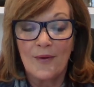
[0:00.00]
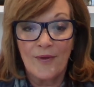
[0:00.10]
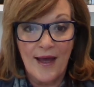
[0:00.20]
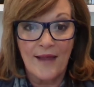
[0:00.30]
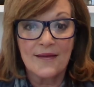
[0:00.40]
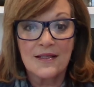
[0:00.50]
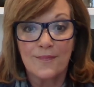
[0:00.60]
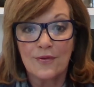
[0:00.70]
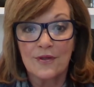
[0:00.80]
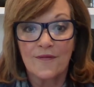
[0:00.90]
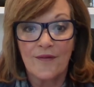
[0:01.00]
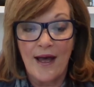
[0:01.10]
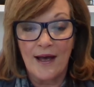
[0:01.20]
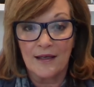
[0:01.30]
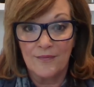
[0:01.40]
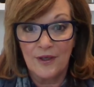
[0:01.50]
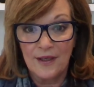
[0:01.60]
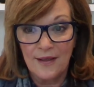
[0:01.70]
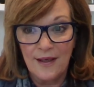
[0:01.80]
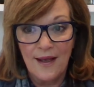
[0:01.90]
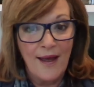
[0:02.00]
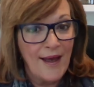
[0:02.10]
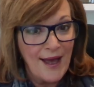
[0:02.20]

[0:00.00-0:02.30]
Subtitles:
without the support of our community